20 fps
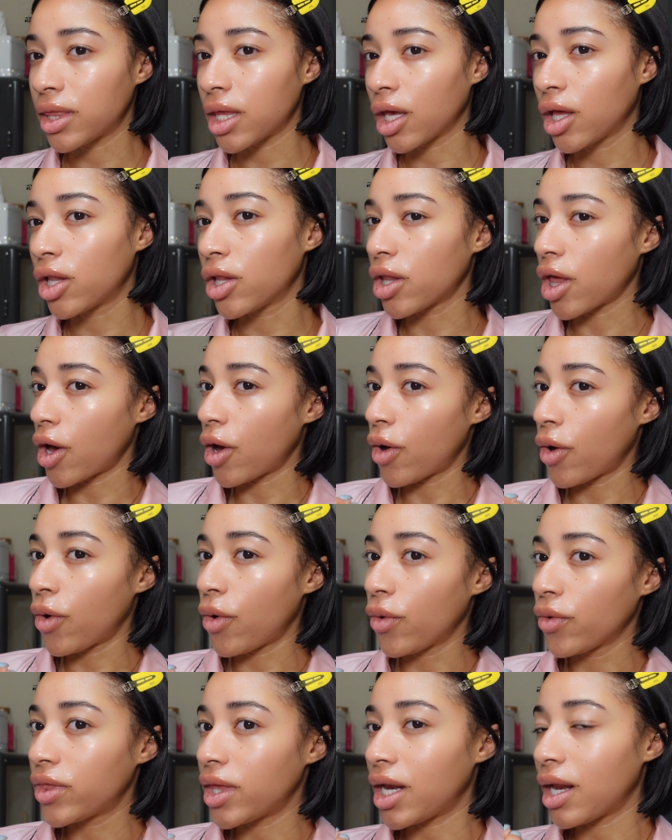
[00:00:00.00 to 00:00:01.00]
the
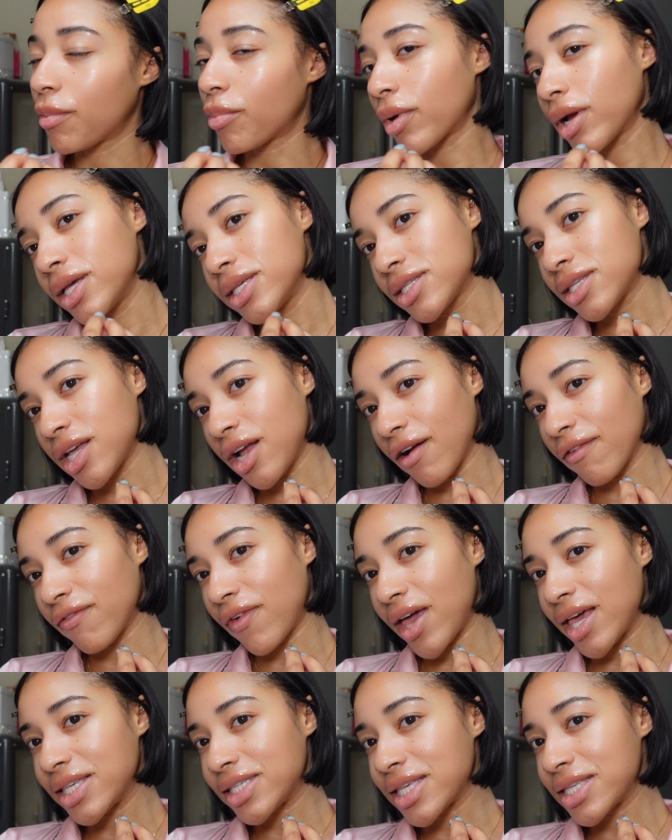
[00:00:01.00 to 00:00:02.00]
glow that it brings to your
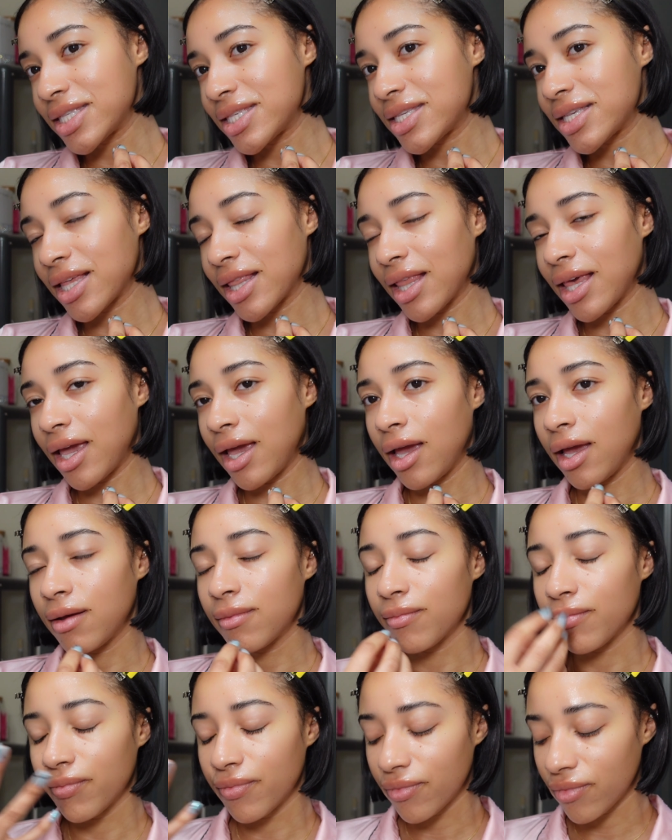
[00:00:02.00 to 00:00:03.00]
face
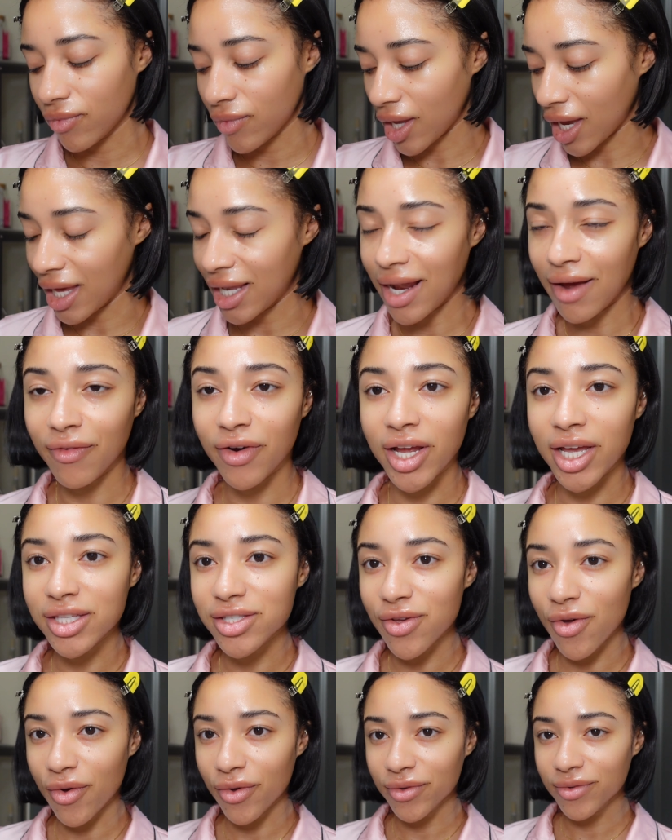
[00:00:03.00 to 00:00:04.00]
instantly, it never
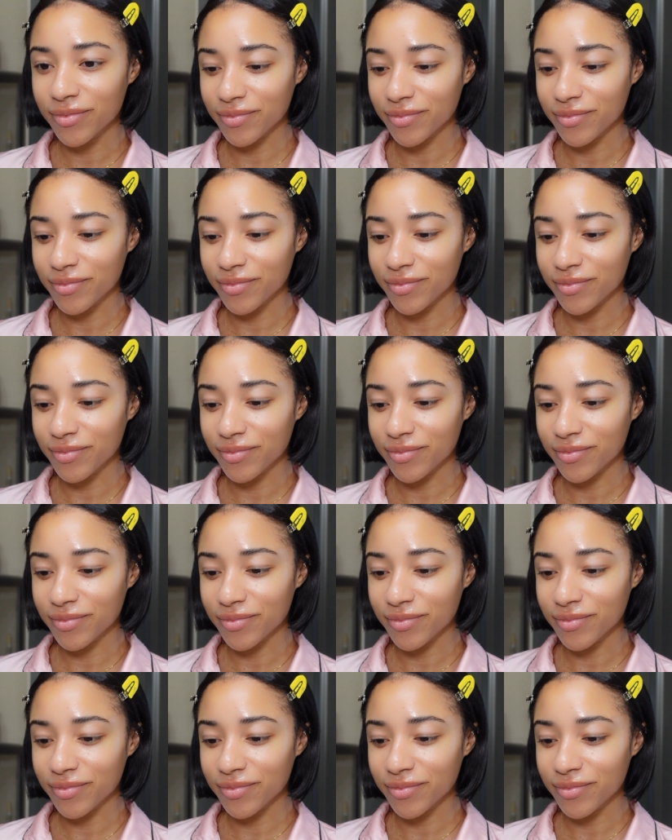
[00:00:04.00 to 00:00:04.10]
gets old.